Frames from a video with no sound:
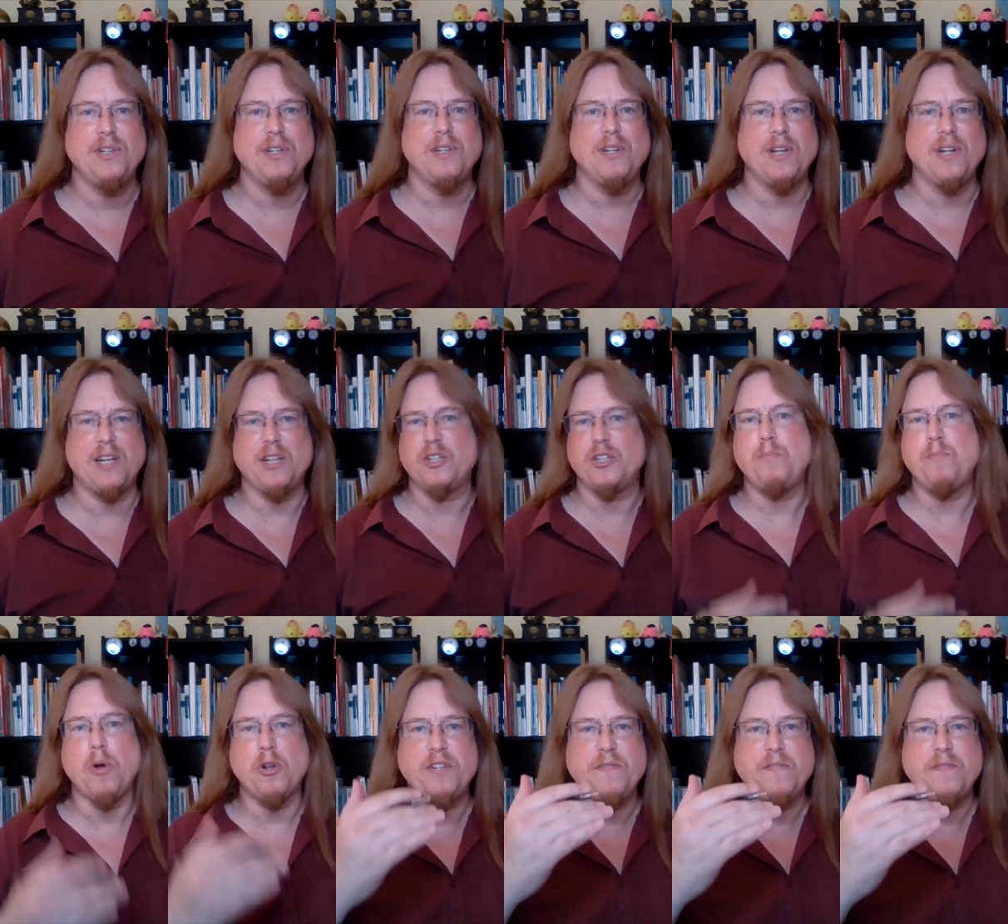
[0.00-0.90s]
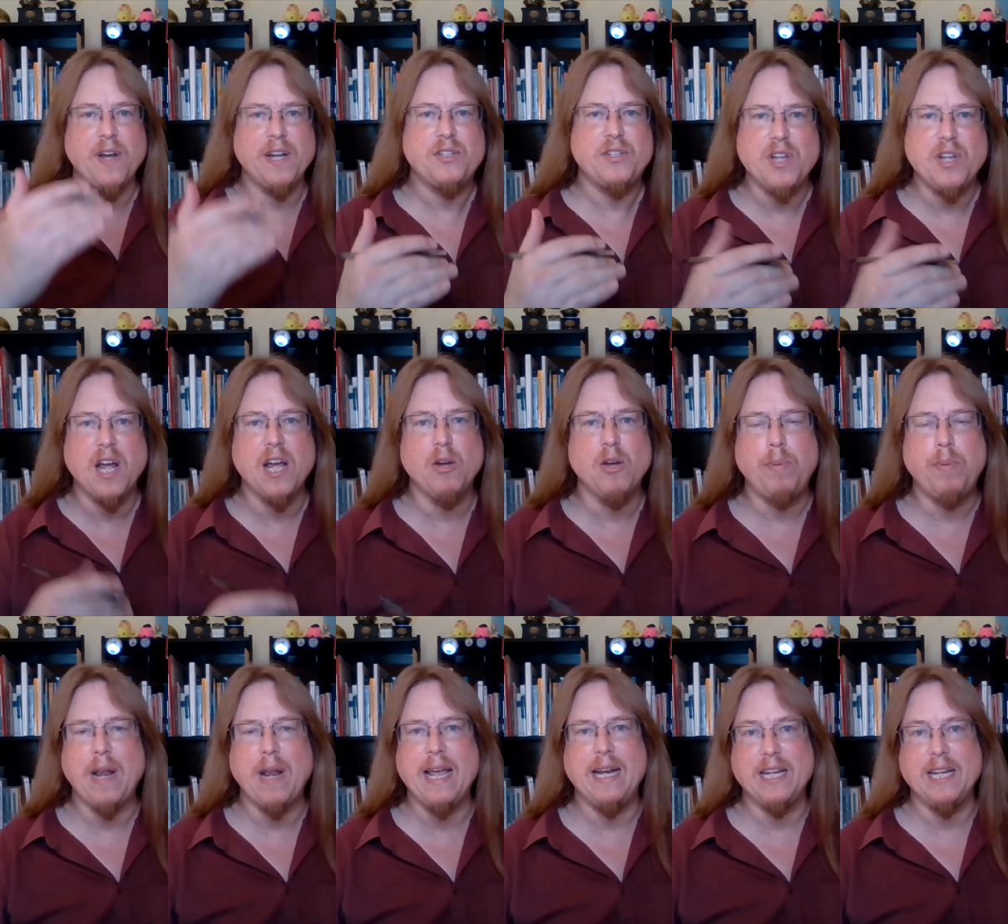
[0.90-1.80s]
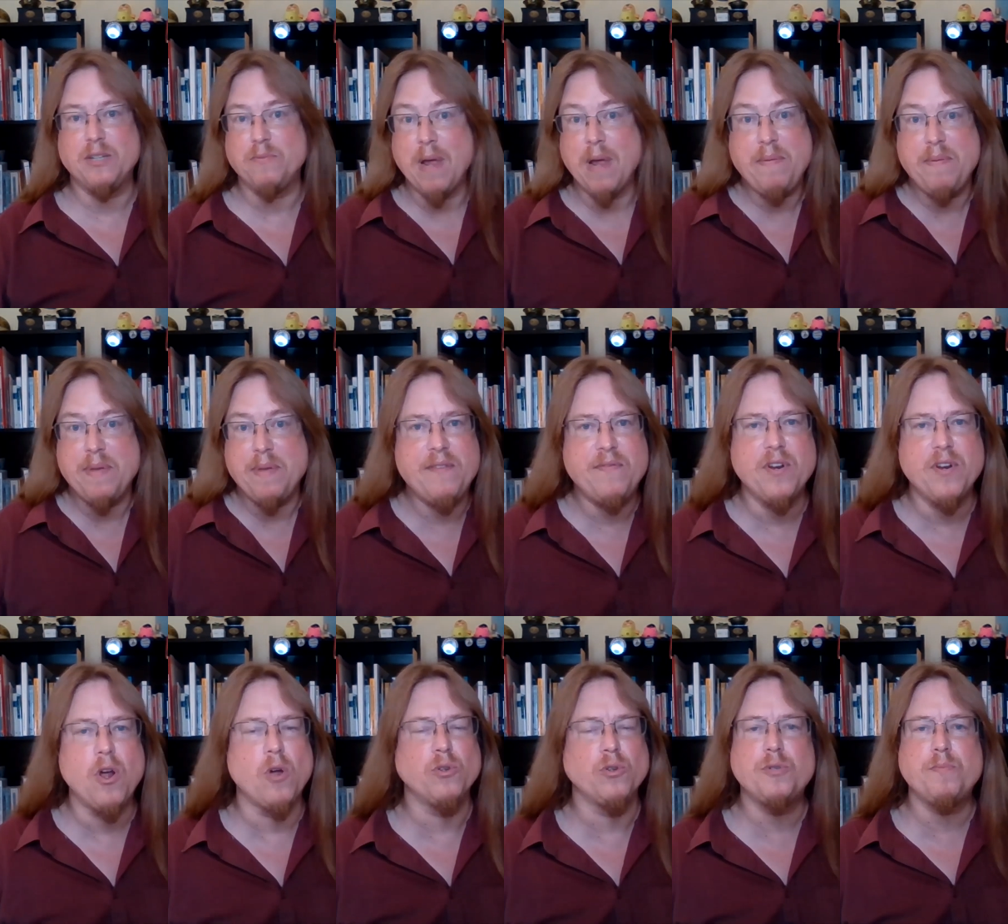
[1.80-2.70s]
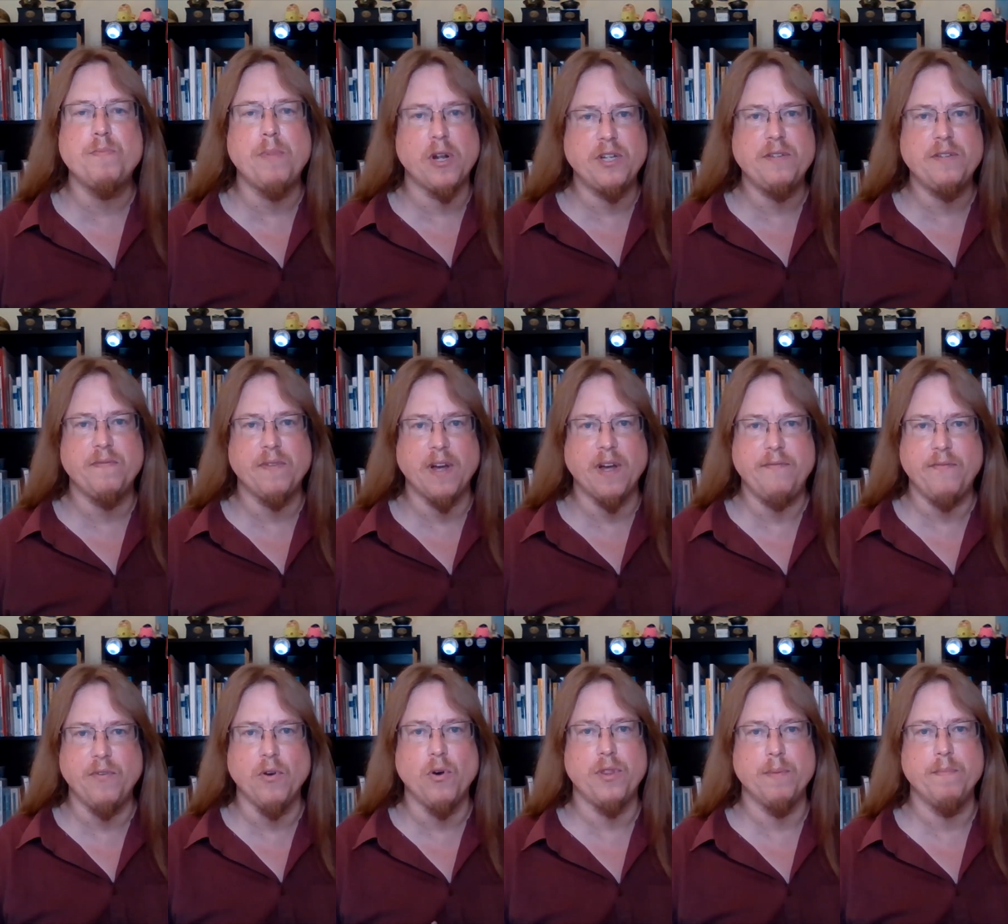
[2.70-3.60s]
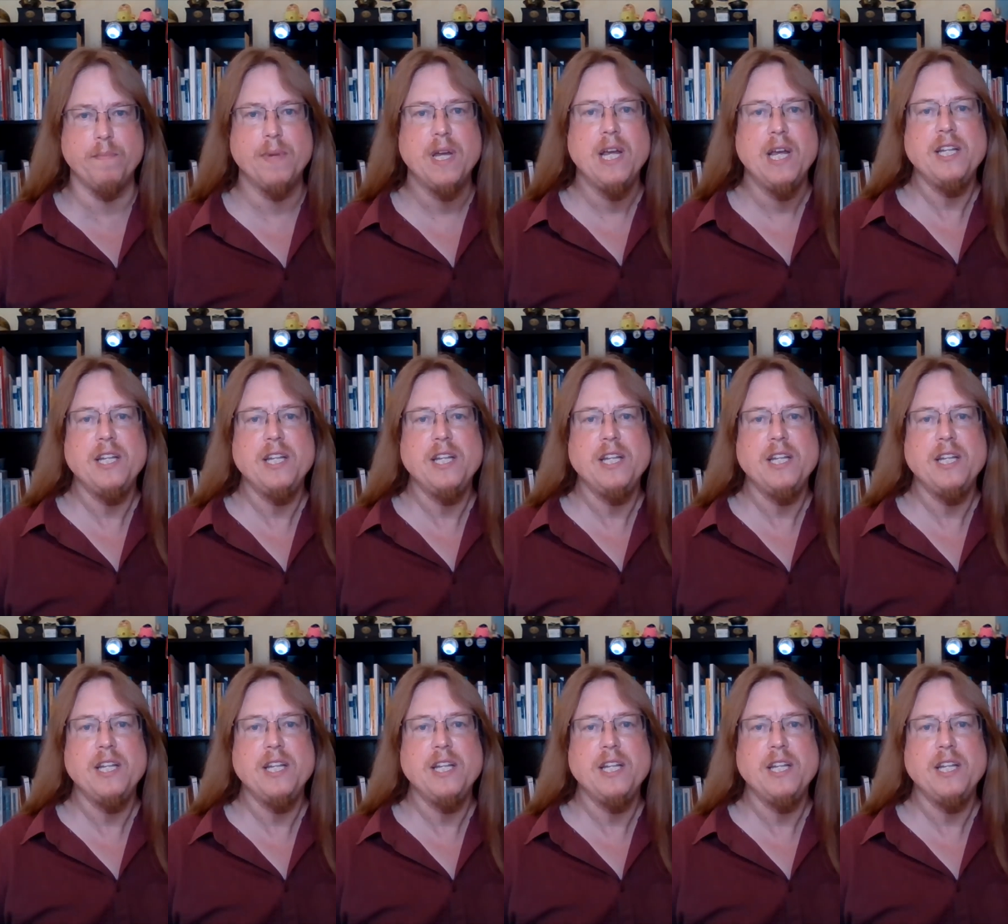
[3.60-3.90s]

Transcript: like a Spotify style playlist, maybe even on Spotify for them.